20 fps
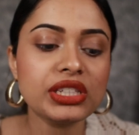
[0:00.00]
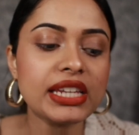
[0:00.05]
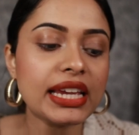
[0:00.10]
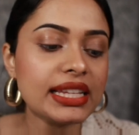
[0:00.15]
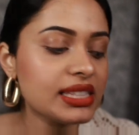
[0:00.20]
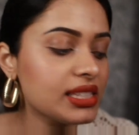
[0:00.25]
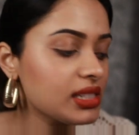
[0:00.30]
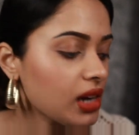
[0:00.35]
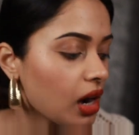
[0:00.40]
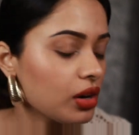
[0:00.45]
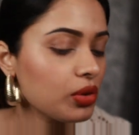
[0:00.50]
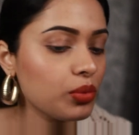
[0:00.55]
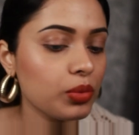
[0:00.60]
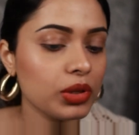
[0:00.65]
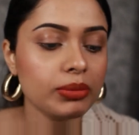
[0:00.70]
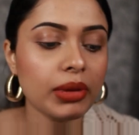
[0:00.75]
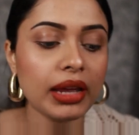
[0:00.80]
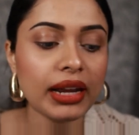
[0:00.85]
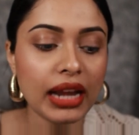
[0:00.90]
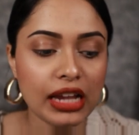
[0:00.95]
get started
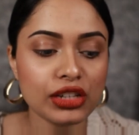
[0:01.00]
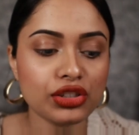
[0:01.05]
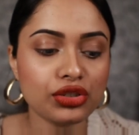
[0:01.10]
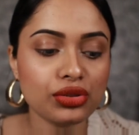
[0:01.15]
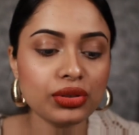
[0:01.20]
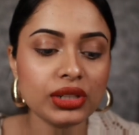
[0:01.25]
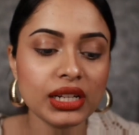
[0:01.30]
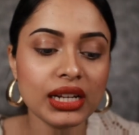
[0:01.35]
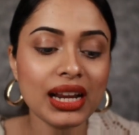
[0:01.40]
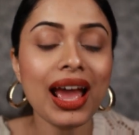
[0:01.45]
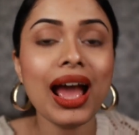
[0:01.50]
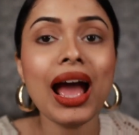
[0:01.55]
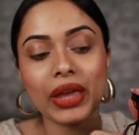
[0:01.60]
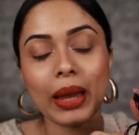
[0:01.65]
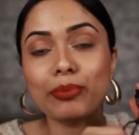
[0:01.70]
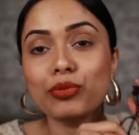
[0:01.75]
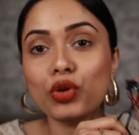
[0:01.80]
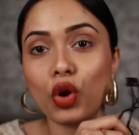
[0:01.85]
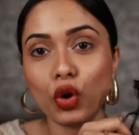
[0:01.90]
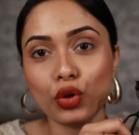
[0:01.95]
with my lash routine.
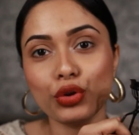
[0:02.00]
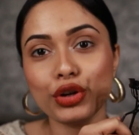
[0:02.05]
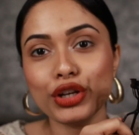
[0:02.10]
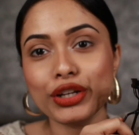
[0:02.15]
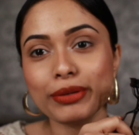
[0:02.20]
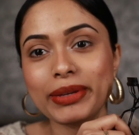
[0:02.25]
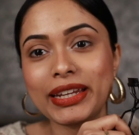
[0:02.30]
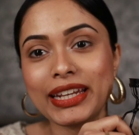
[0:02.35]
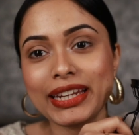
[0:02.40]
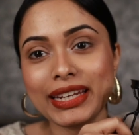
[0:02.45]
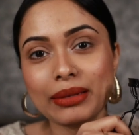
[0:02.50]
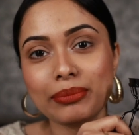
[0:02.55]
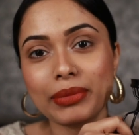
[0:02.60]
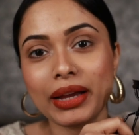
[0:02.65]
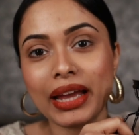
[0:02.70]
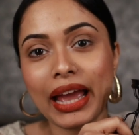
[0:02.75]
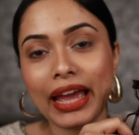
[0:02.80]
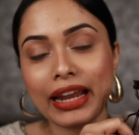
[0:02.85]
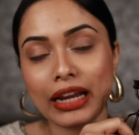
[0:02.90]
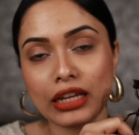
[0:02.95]
I'm not going to be heating my
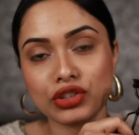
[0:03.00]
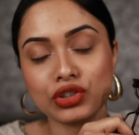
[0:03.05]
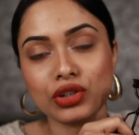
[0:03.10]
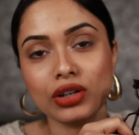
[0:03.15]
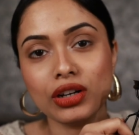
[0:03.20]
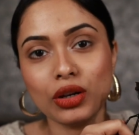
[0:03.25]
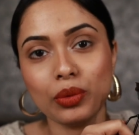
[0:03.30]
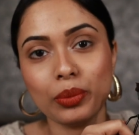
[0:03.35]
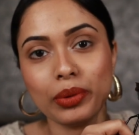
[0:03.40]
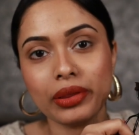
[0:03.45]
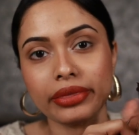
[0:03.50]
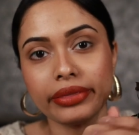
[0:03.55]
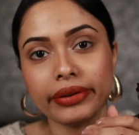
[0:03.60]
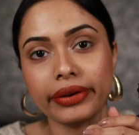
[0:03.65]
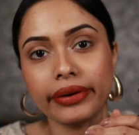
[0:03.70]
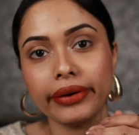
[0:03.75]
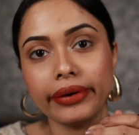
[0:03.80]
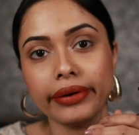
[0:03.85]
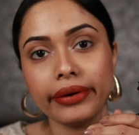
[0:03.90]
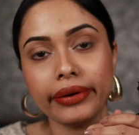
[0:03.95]
eyelash curler with
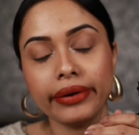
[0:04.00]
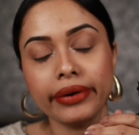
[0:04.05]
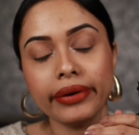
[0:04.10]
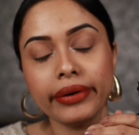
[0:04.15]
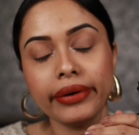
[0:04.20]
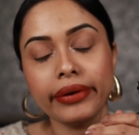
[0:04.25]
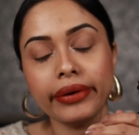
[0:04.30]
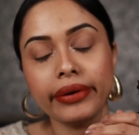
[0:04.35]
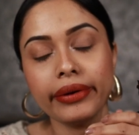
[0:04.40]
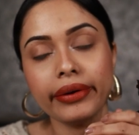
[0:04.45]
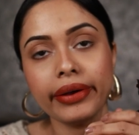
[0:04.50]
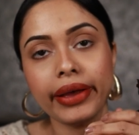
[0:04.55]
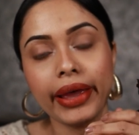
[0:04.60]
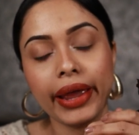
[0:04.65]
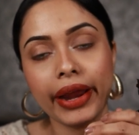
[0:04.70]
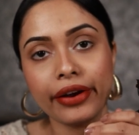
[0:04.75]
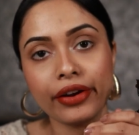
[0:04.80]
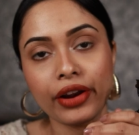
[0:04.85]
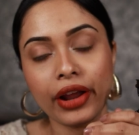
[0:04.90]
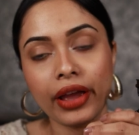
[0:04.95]
a
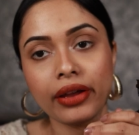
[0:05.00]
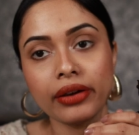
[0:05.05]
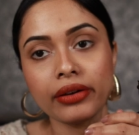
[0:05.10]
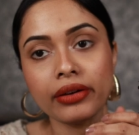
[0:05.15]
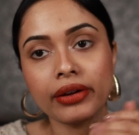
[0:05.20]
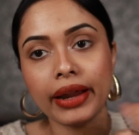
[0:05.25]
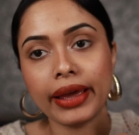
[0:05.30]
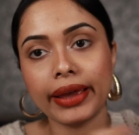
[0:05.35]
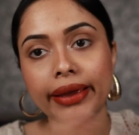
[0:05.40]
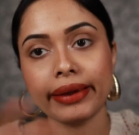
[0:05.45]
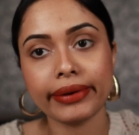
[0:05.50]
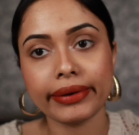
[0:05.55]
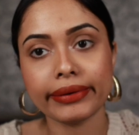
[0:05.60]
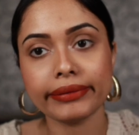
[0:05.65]
hairdryer, like,